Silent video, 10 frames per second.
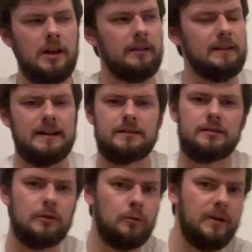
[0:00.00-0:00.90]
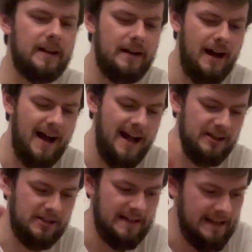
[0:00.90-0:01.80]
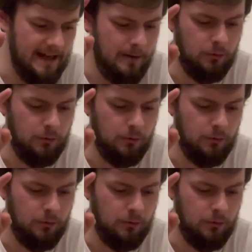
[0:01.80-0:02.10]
That is so weird. I actually get